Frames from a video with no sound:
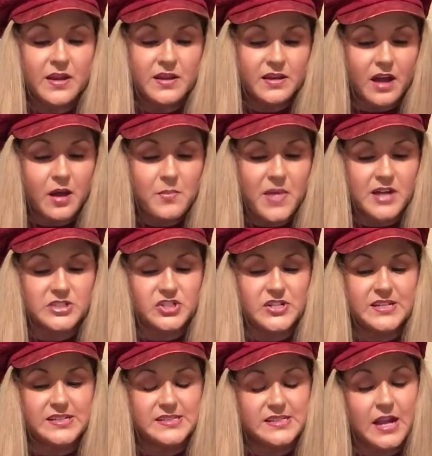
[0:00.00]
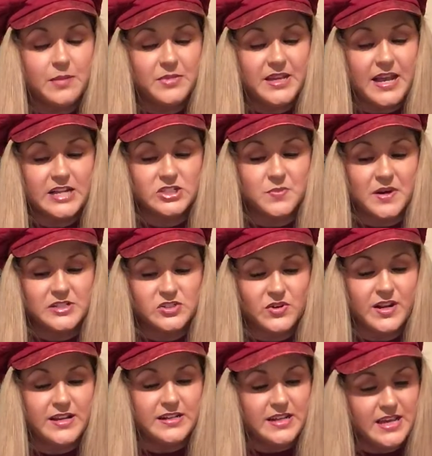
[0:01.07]
"Come, Hachi, it is time to catch my
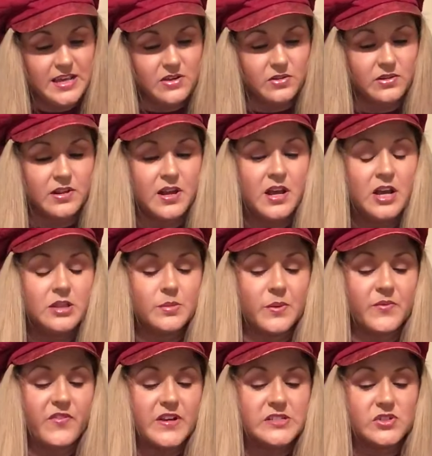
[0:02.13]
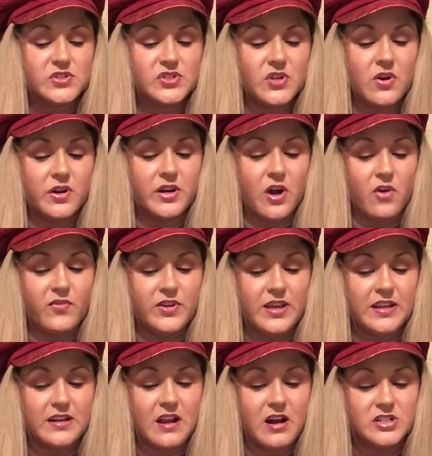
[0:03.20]
train. Heel." The professor started off
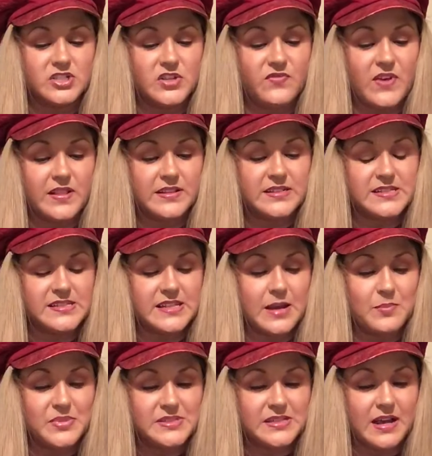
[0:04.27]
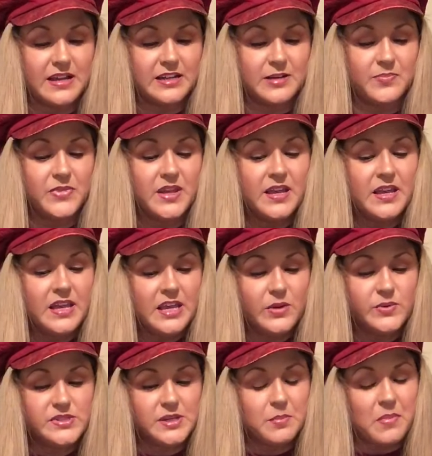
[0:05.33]
again, and Hachi fell into step beside him. It
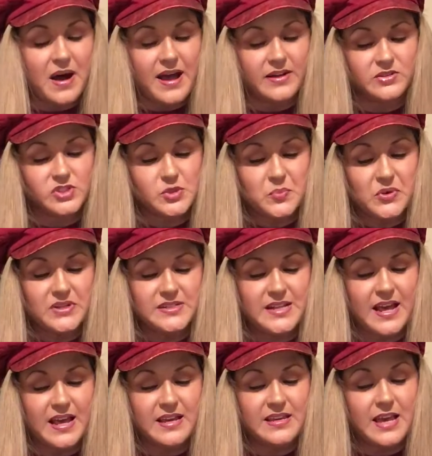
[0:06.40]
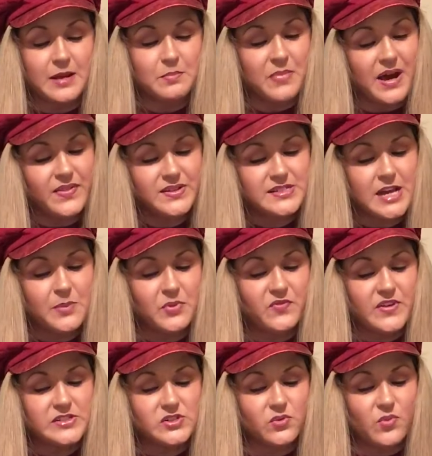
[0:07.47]
was a mild spring day, yet by the time
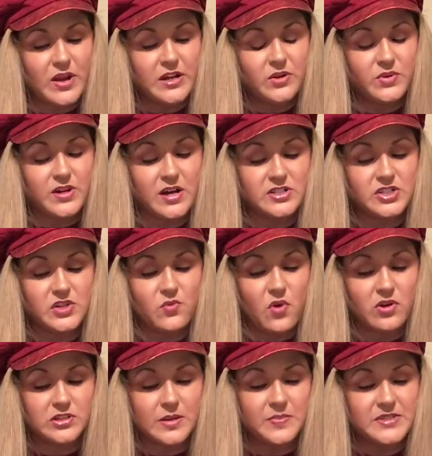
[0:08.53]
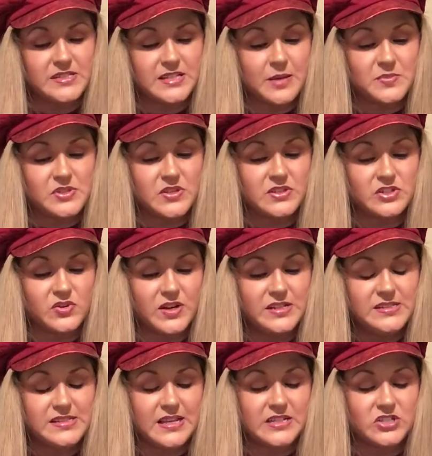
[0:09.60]
Professor Ueno and Hachi walked up the steps to the train
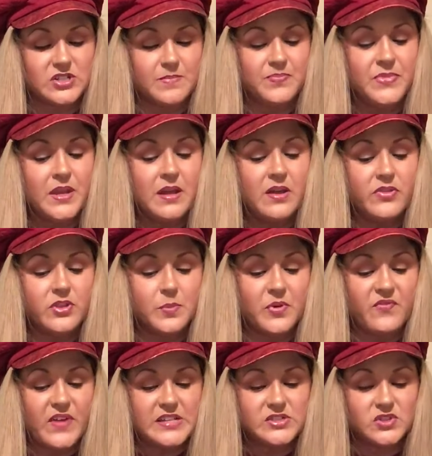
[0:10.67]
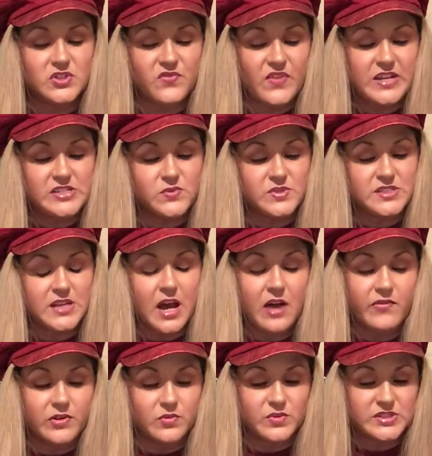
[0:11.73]
station, the professor's face was
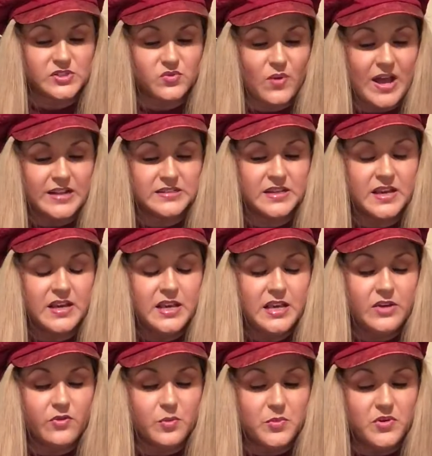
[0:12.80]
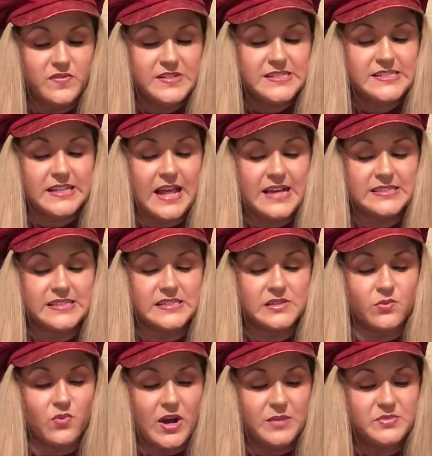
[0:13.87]
covered with sweat. He removed his glasses
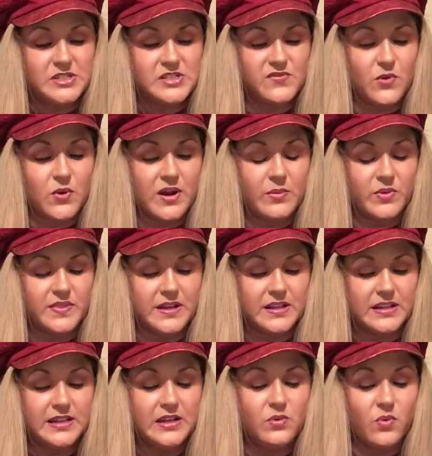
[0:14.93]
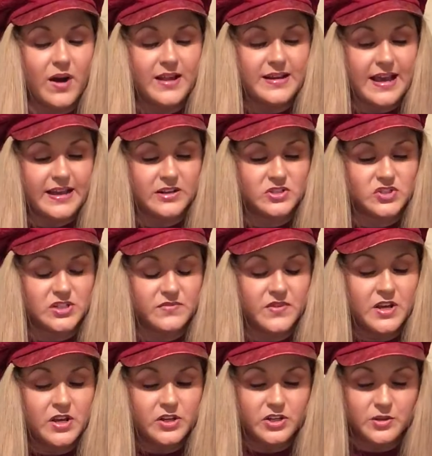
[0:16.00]
and wiped his forehead with a clean white handkerchief.
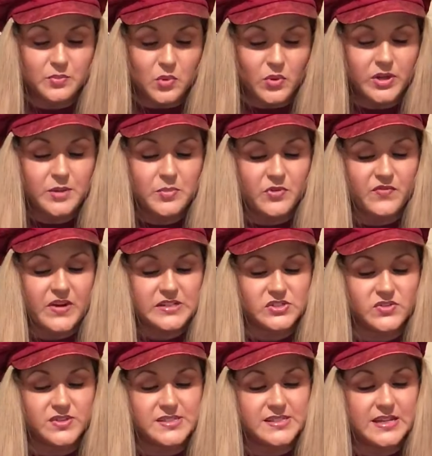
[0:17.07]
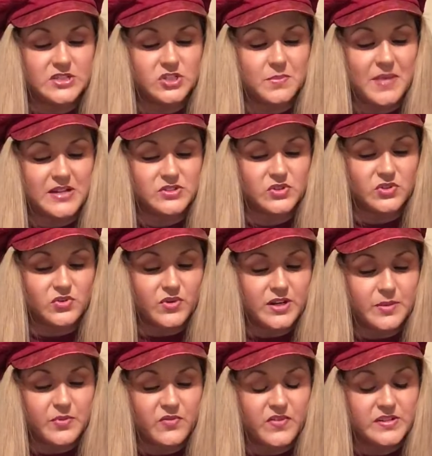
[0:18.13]
"Good morning, Professor," the station master
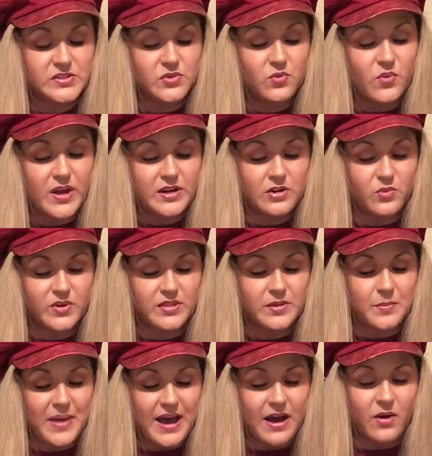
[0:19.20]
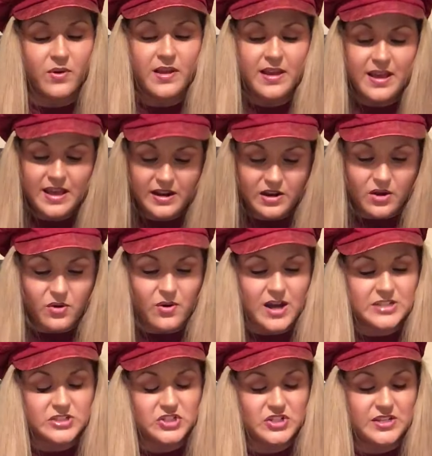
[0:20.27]
greeted Professor Ueno with a bow. "Hello,
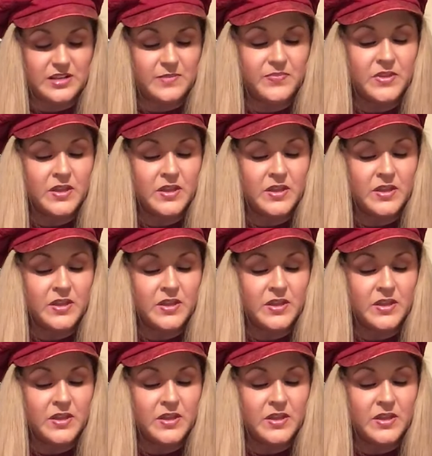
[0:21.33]
Hachi."